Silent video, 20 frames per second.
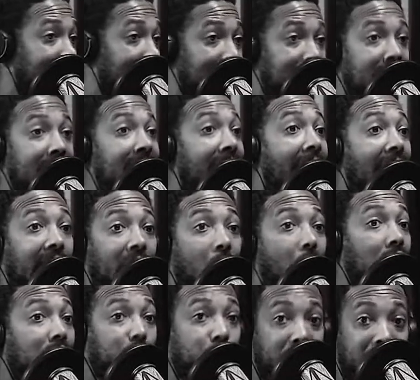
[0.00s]
because he got
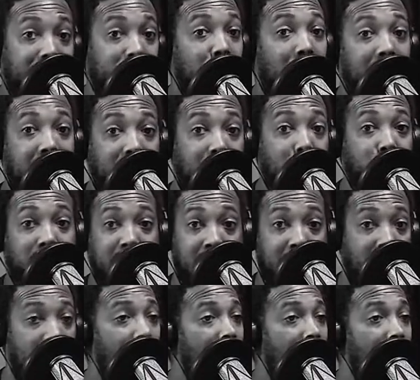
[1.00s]
lost when he tried to go sail.